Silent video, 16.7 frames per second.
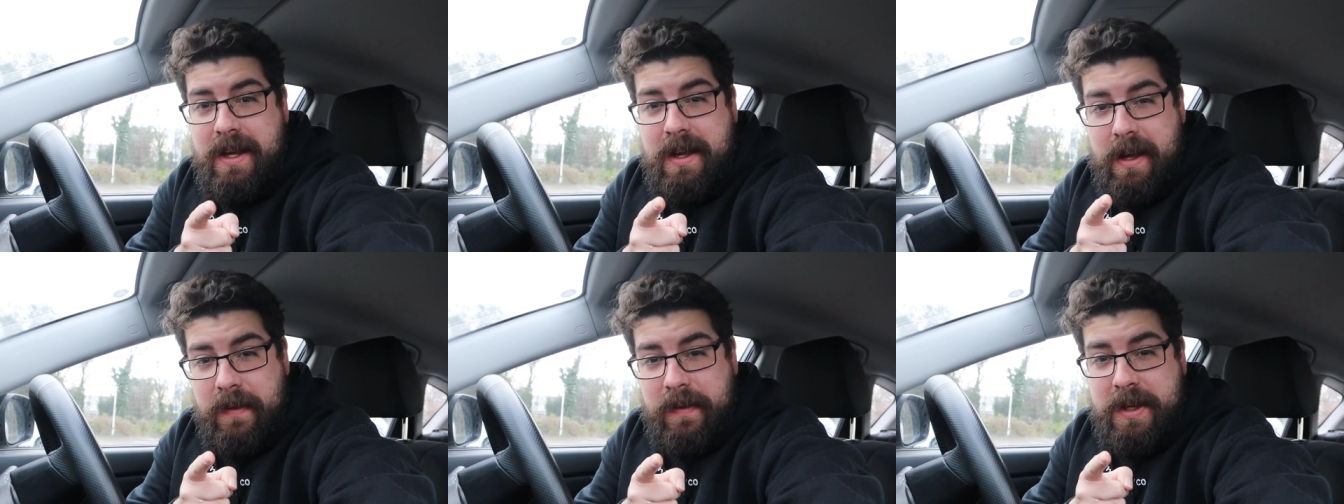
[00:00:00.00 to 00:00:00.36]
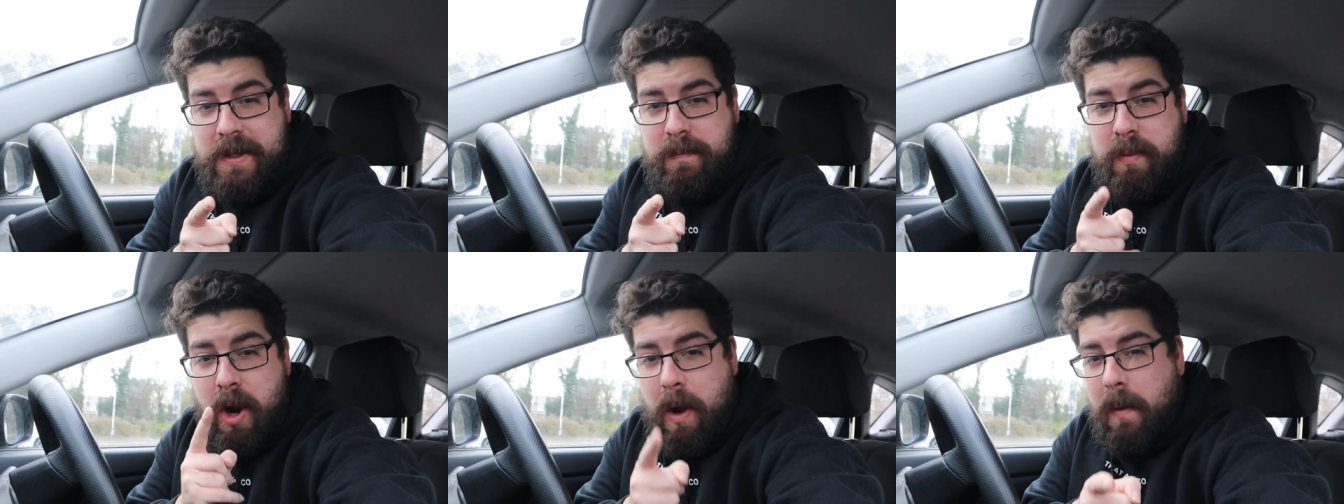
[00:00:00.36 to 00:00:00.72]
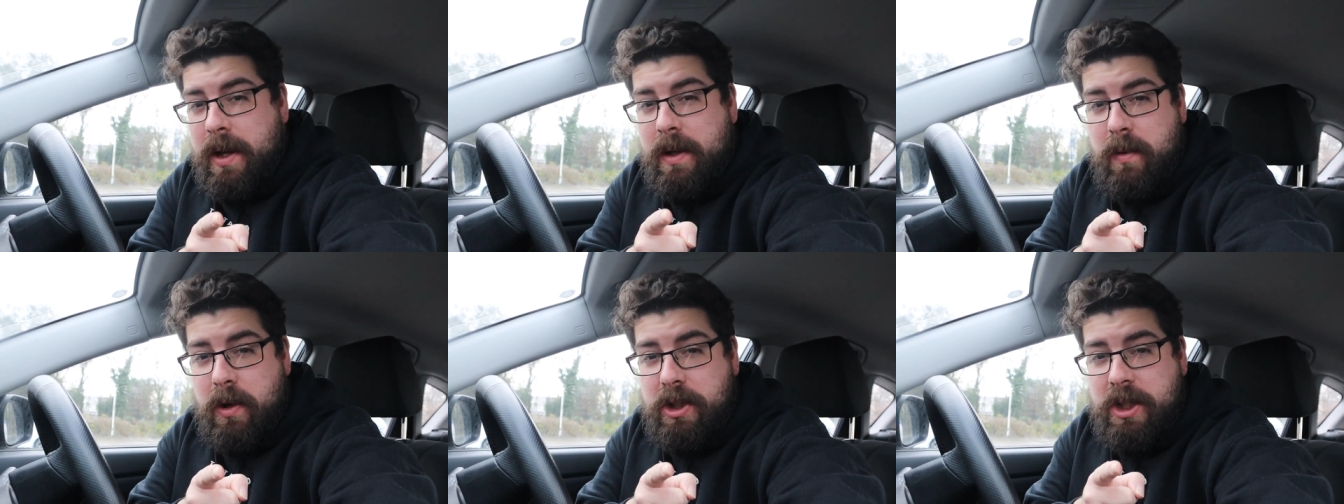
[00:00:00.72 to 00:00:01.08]
And at this point
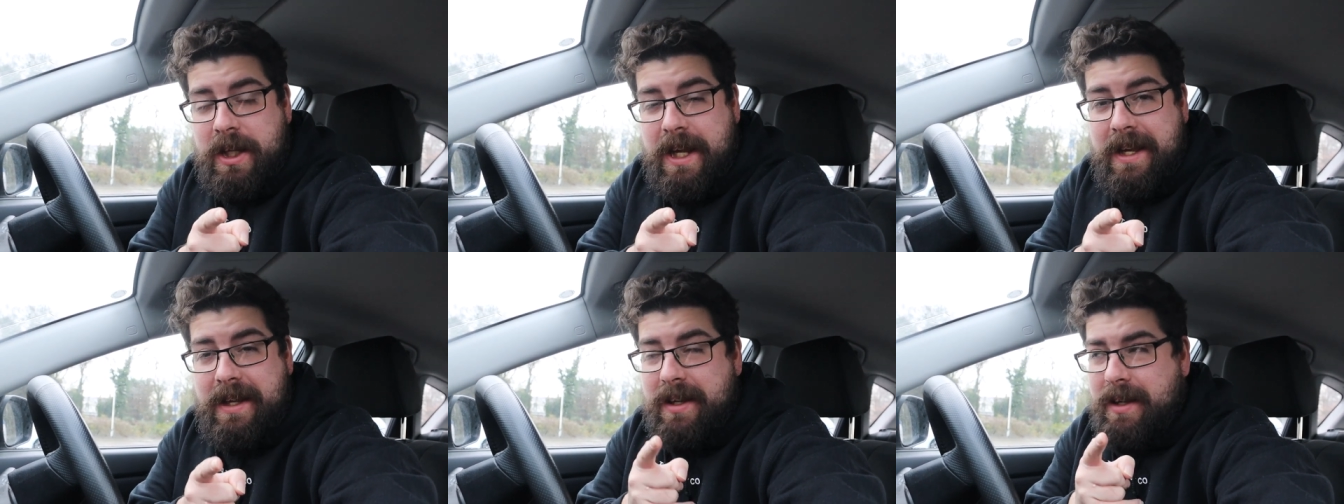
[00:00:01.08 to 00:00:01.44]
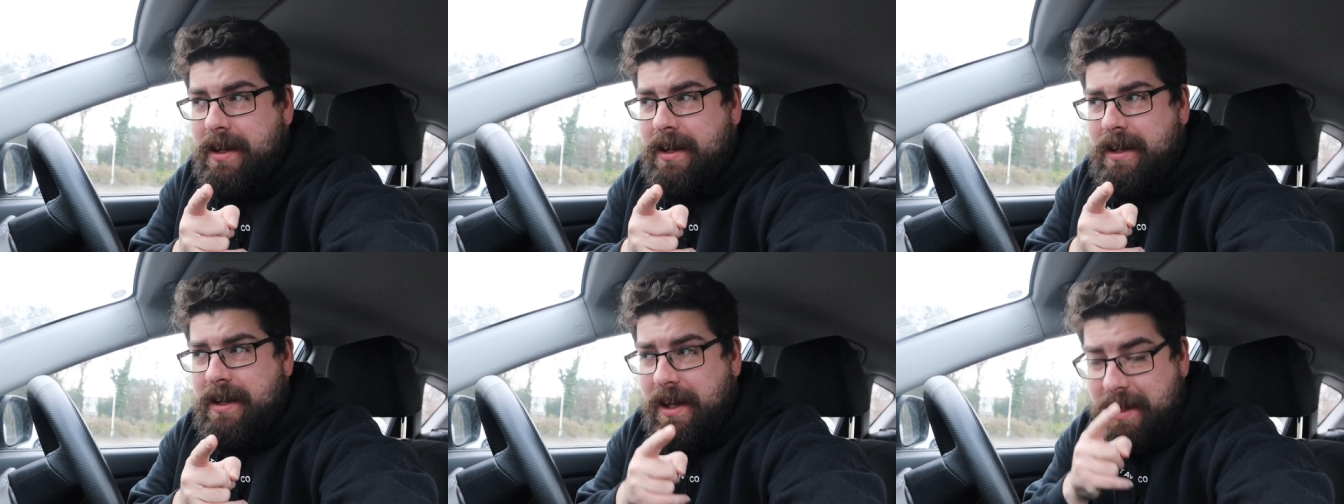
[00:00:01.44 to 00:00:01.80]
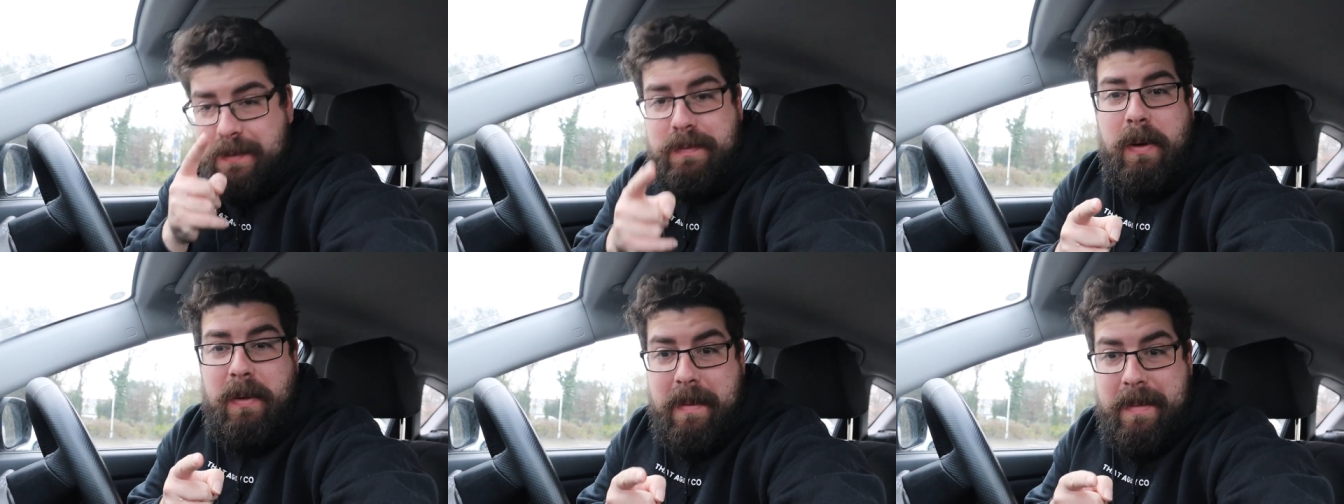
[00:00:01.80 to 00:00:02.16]
when you're watching it, at
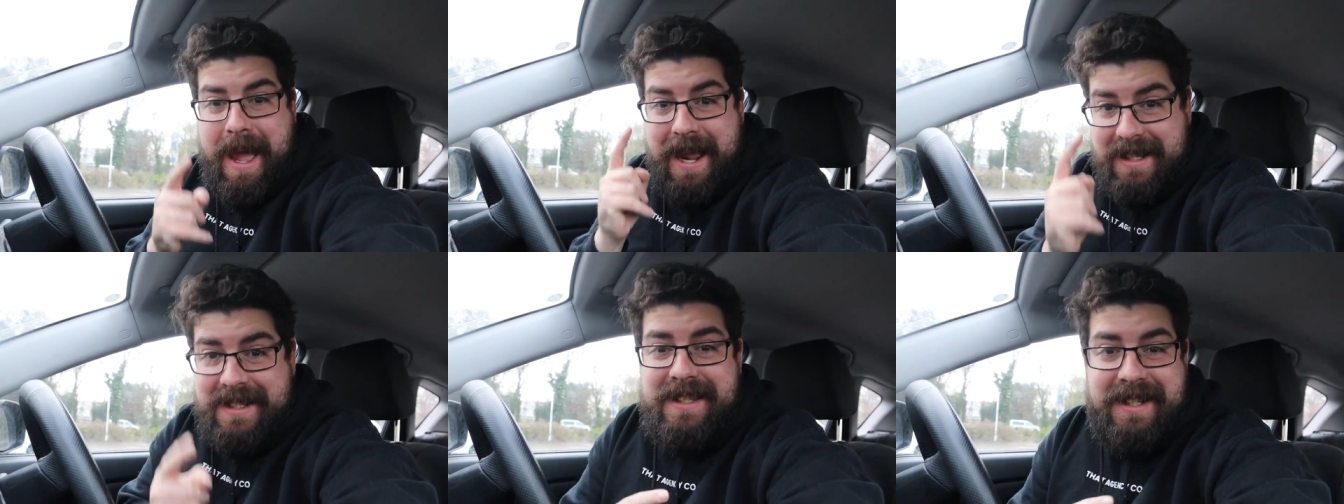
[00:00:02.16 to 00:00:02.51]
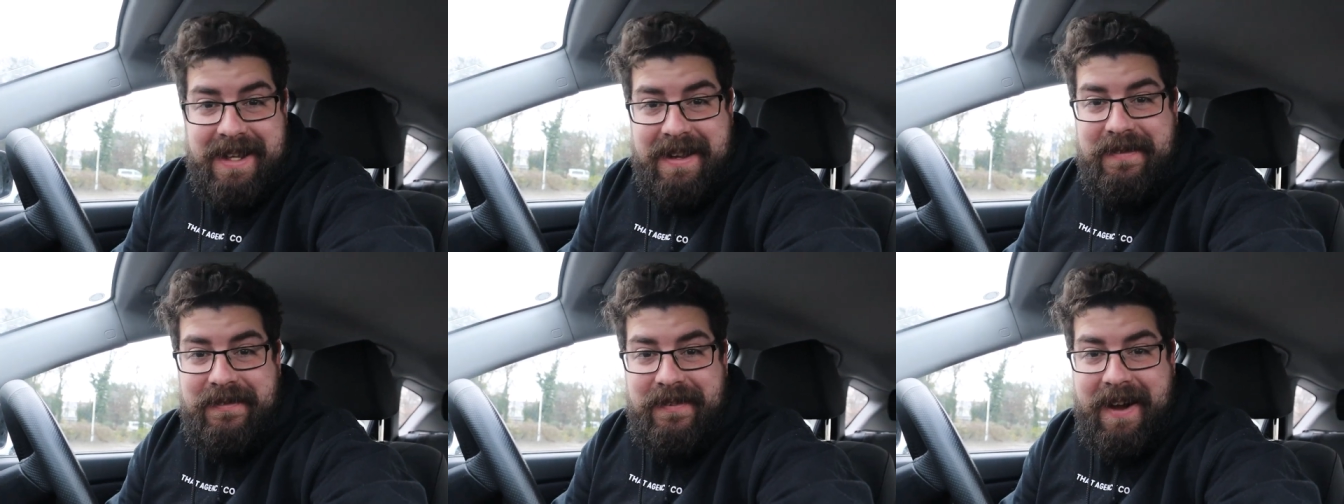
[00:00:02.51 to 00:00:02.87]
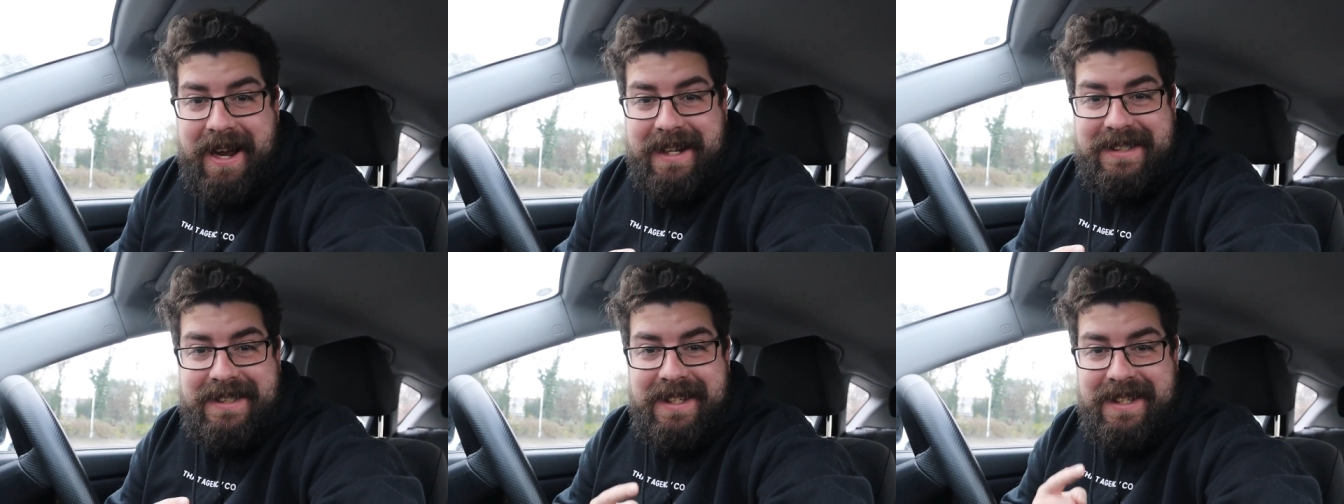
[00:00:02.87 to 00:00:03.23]
this point when I'm editing it in
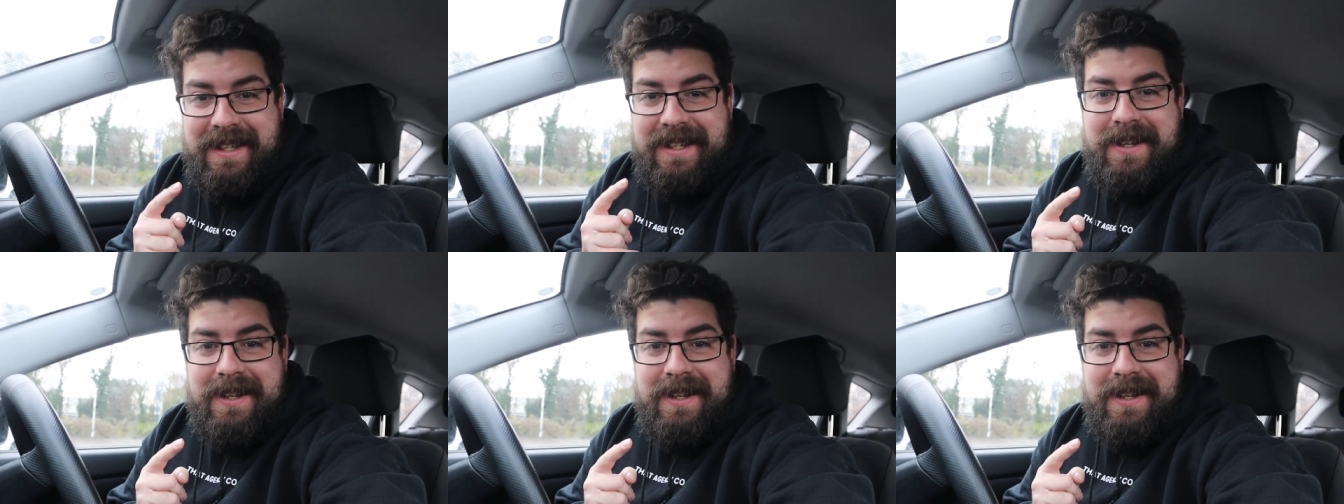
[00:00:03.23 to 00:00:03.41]
fact,